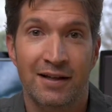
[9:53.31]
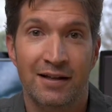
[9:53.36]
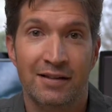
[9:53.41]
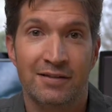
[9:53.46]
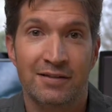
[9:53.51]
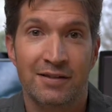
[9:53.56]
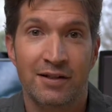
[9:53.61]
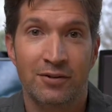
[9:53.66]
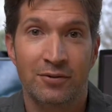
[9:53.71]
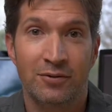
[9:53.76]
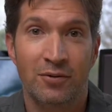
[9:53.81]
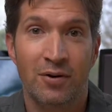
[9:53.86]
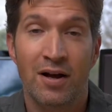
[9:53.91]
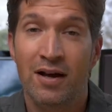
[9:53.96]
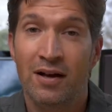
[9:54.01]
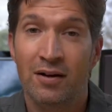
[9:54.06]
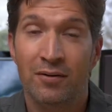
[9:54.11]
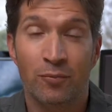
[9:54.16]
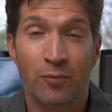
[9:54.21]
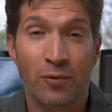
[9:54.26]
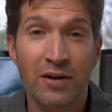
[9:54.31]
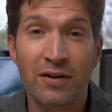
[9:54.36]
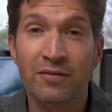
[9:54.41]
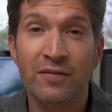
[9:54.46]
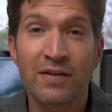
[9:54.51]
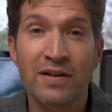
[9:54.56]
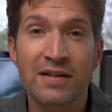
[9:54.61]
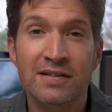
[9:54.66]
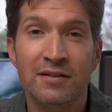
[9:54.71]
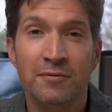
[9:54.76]
So
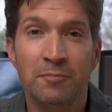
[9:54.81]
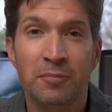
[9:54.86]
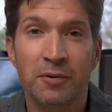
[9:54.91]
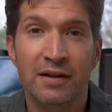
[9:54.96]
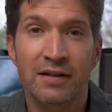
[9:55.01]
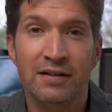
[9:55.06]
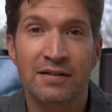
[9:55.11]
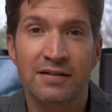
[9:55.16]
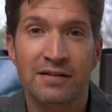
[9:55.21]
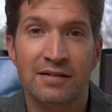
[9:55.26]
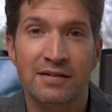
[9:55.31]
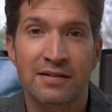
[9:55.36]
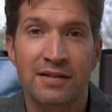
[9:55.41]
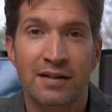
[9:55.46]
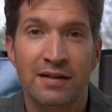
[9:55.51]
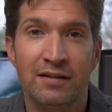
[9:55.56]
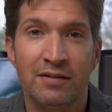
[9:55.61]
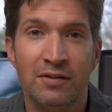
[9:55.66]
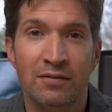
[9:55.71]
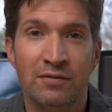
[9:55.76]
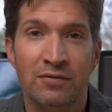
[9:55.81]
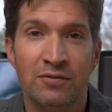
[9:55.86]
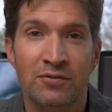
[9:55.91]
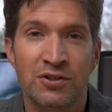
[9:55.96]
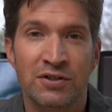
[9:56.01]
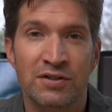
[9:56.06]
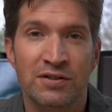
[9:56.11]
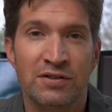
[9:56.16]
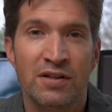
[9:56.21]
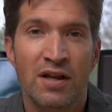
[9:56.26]
revisit places that
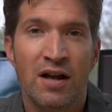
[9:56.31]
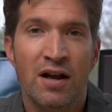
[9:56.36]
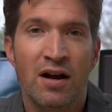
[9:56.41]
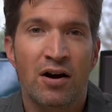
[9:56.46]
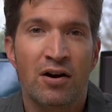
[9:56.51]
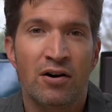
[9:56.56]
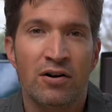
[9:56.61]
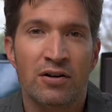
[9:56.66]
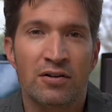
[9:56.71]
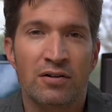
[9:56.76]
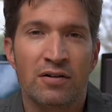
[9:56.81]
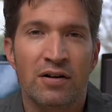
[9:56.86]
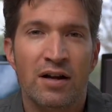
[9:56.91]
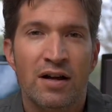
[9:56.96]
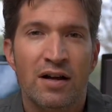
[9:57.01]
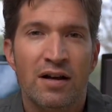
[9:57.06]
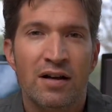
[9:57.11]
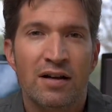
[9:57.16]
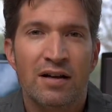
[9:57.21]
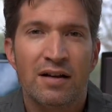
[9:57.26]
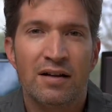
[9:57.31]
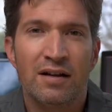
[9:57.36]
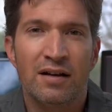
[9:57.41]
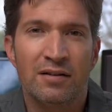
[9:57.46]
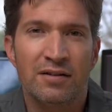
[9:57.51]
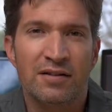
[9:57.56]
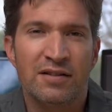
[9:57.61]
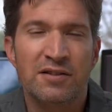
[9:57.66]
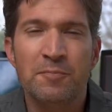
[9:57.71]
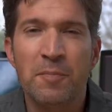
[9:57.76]
just are
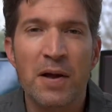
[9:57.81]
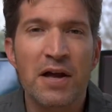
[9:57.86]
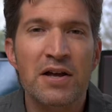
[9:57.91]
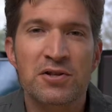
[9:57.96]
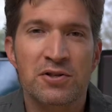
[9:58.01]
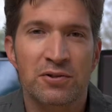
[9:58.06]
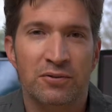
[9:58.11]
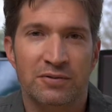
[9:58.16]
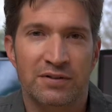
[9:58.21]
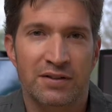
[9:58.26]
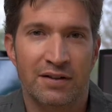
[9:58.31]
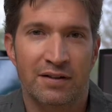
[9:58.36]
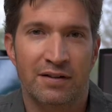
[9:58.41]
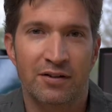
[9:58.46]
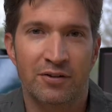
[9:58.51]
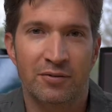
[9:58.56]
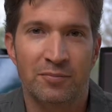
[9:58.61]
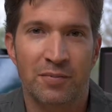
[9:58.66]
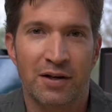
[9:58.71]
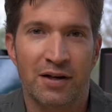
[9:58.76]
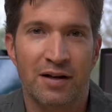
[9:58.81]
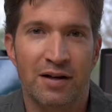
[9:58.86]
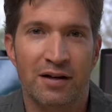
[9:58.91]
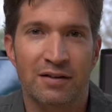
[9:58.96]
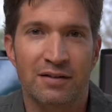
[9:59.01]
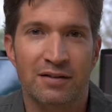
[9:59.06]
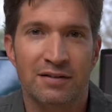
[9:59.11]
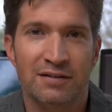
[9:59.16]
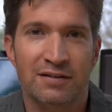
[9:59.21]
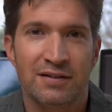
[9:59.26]
special to you,
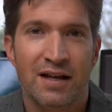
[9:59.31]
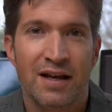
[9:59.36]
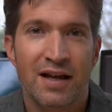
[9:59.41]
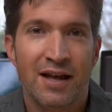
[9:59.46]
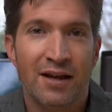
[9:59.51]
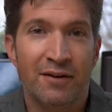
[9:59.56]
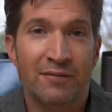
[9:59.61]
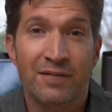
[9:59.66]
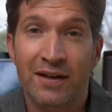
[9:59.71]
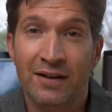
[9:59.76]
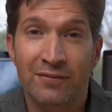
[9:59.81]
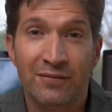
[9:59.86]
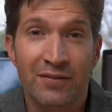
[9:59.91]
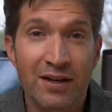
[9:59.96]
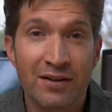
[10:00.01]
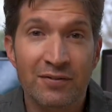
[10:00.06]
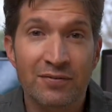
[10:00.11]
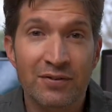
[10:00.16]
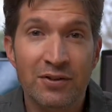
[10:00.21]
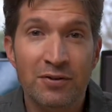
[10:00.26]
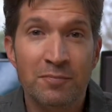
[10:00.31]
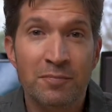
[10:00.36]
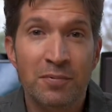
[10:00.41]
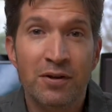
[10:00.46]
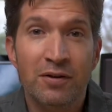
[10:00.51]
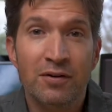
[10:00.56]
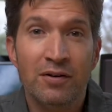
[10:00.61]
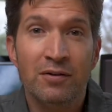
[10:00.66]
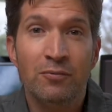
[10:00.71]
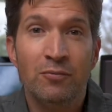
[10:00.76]
because if they've given you
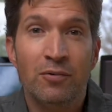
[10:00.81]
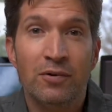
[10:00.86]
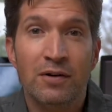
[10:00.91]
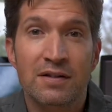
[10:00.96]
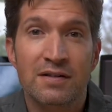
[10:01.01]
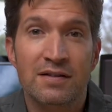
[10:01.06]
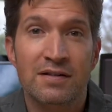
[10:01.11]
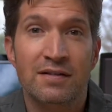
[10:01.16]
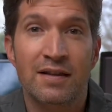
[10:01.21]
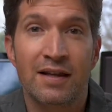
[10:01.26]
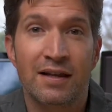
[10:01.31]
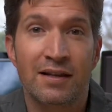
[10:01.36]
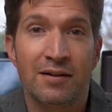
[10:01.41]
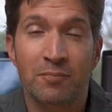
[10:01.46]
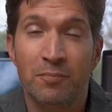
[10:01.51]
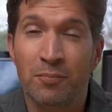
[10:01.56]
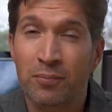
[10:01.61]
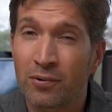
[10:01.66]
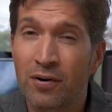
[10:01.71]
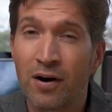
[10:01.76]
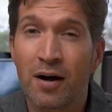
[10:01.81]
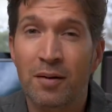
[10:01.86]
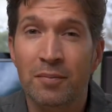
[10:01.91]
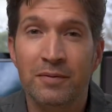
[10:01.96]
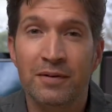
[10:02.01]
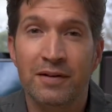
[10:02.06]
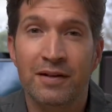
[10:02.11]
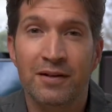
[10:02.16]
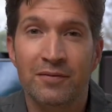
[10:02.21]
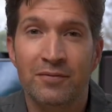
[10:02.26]
beauty once, they can
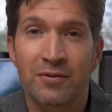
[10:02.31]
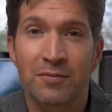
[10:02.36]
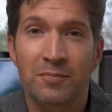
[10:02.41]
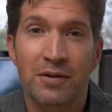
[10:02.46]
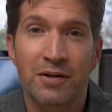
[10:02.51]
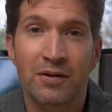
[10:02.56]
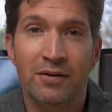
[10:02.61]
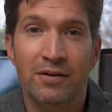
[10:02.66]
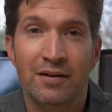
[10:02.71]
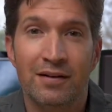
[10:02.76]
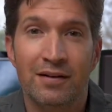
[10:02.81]
probably give you beauty